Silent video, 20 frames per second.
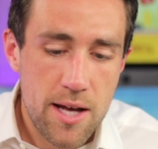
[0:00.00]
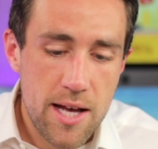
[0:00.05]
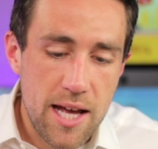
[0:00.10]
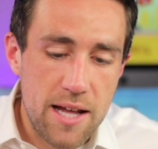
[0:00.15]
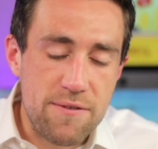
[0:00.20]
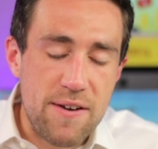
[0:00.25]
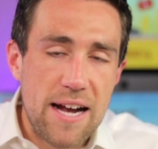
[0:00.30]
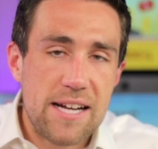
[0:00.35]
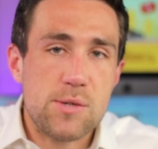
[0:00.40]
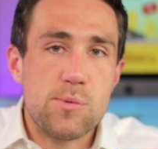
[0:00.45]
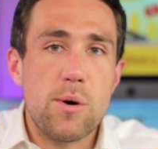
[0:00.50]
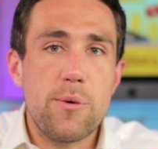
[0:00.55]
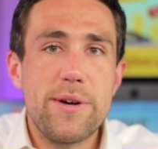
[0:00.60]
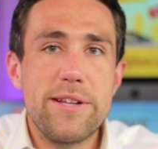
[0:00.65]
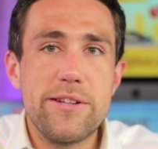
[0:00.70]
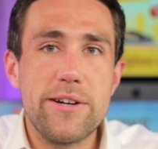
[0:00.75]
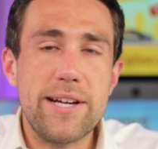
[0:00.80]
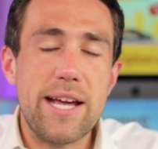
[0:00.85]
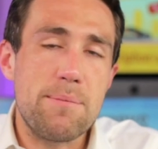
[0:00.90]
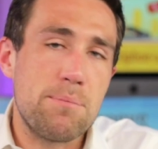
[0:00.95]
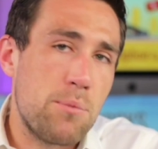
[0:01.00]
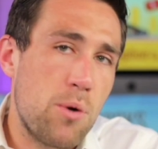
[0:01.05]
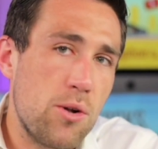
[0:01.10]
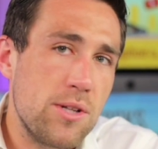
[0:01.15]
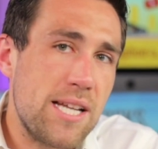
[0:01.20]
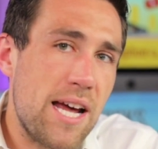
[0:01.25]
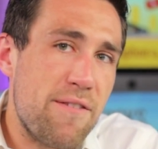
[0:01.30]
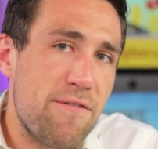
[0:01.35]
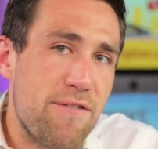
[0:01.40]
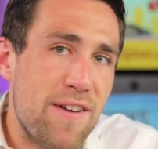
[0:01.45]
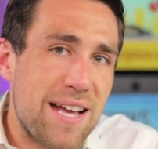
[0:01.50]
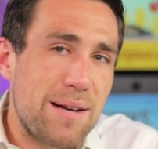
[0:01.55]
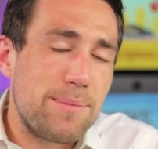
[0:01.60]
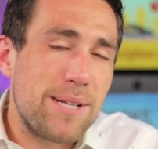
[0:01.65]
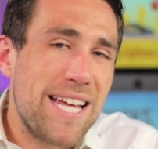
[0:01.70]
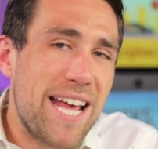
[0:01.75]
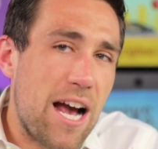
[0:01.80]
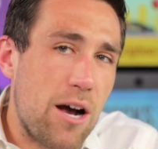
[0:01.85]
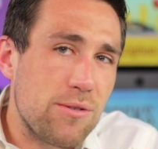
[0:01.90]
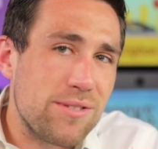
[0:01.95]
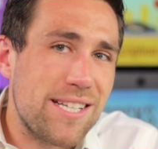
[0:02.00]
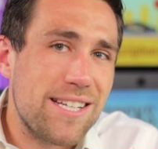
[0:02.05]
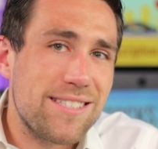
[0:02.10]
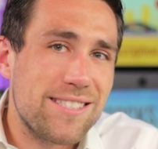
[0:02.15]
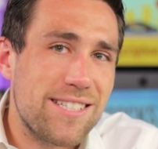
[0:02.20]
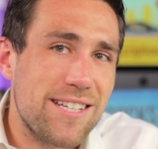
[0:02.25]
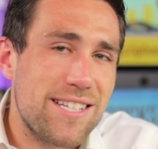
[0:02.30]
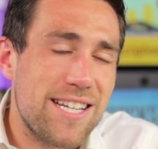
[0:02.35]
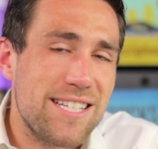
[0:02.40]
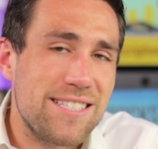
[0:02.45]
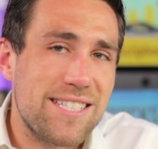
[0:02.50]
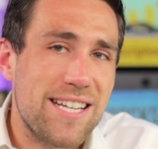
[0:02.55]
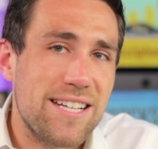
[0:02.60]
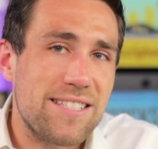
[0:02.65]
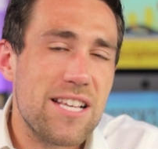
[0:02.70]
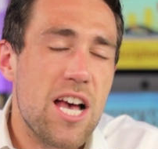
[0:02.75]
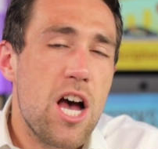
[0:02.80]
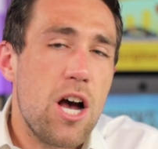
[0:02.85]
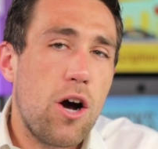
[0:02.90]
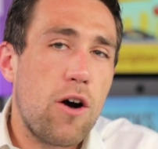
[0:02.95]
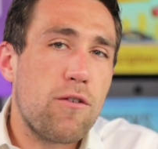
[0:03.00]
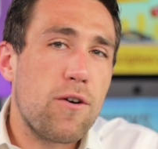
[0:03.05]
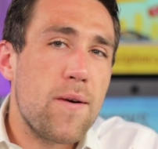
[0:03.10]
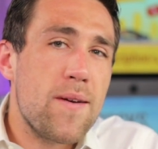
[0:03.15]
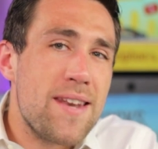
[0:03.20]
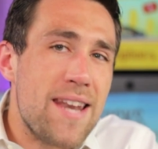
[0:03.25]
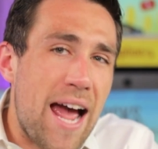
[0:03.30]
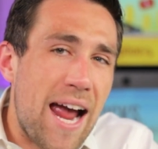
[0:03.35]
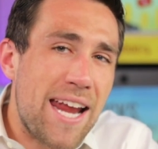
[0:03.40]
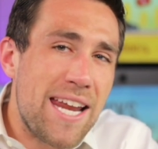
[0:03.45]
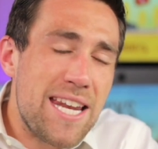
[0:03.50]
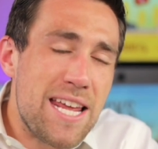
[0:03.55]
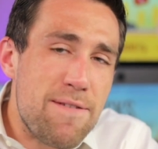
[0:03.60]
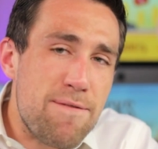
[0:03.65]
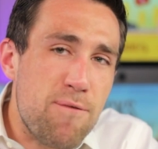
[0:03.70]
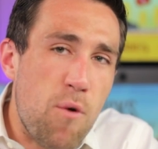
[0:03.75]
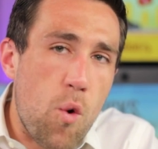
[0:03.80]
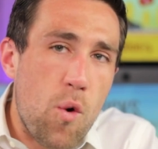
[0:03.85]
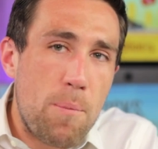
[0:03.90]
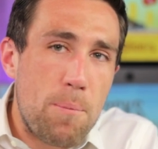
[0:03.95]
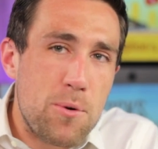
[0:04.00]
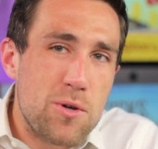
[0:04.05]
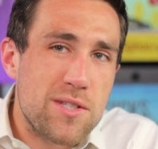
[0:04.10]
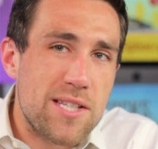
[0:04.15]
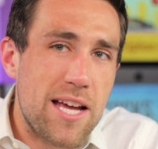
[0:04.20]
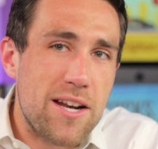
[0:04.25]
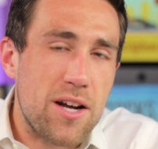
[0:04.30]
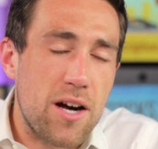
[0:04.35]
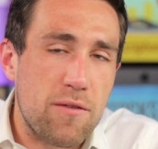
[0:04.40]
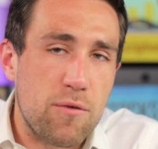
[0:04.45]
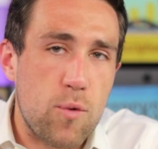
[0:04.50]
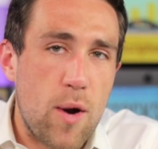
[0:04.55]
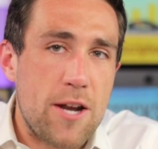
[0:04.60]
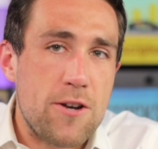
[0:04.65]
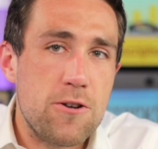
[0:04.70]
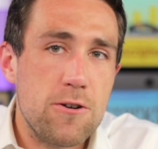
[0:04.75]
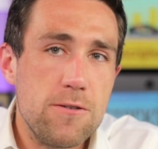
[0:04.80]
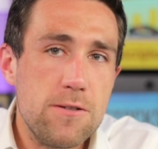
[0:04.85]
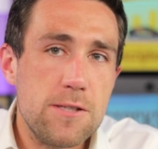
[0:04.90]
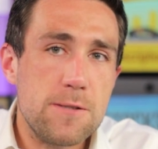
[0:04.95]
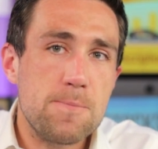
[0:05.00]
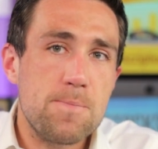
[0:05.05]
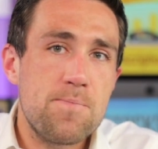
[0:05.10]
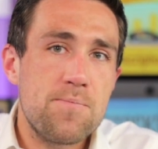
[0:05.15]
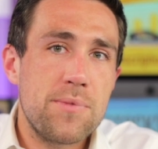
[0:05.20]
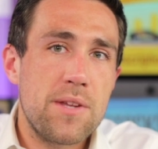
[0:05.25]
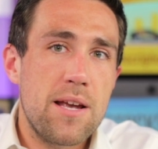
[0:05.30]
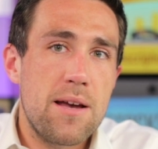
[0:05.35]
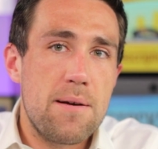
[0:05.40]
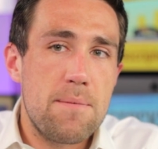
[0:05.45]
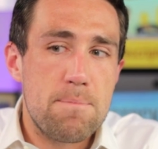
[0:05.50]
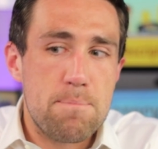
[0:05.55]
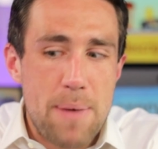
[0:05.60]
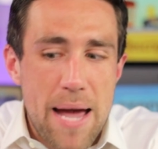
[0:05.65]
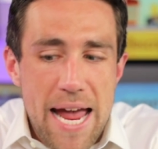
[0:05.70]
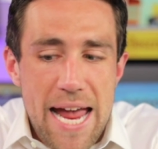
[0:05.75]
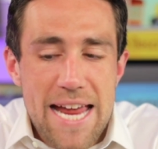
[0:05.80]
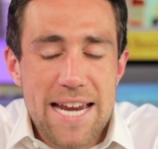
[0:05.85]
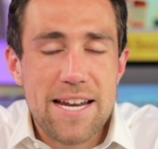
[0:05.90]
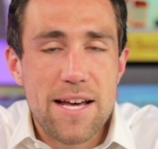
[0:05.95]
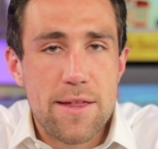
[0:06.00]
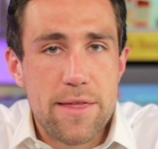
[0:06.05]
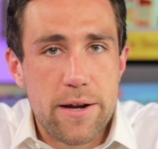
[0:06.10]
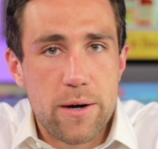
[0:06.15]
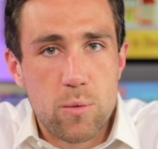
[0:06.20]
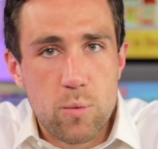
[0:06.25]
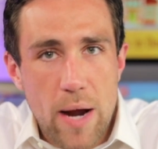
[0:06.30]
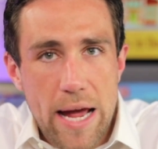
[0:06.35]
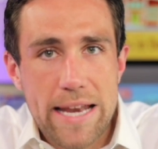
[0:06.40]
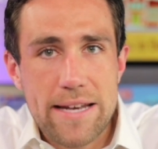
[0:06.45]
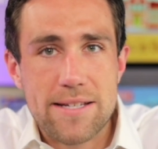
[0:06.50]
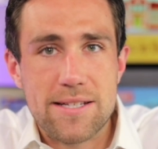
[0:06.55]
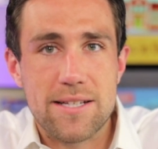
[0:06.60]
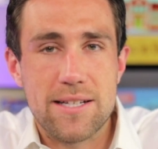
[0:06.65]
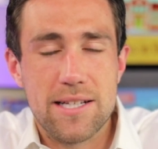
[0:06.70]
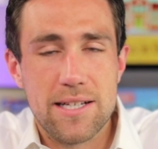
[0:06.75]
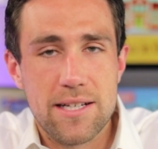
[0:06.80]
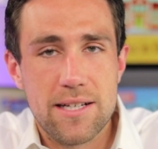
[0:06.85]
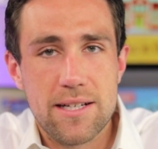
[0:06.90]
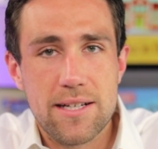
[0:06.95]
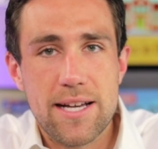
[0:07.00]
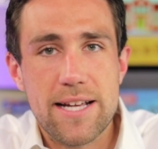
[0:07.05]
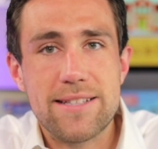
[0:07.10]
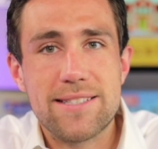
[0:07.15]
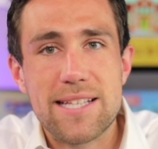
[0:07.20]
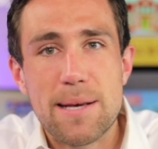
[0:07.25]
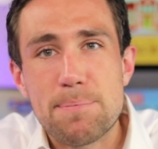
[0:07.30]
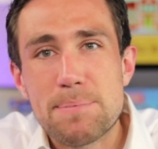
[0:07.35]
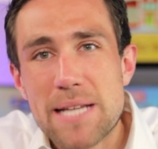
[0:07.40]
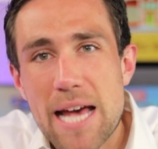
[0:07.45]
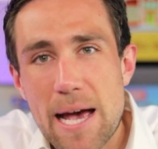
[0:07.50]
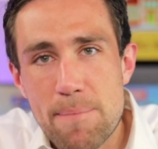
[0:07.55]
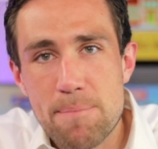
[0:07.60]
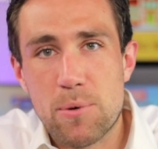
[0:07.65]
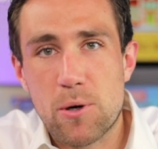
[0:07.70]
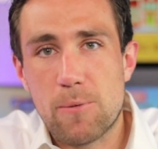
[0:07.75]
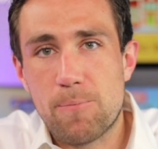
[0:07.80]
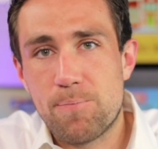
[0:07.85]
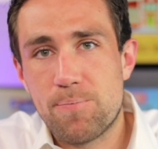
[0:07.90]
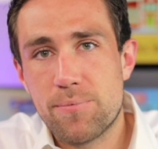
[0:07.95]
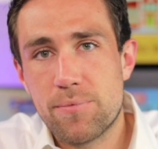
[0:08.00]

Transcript: In fact, when we look at multifamily housing statistics, over 94% of renters paid their rent in September.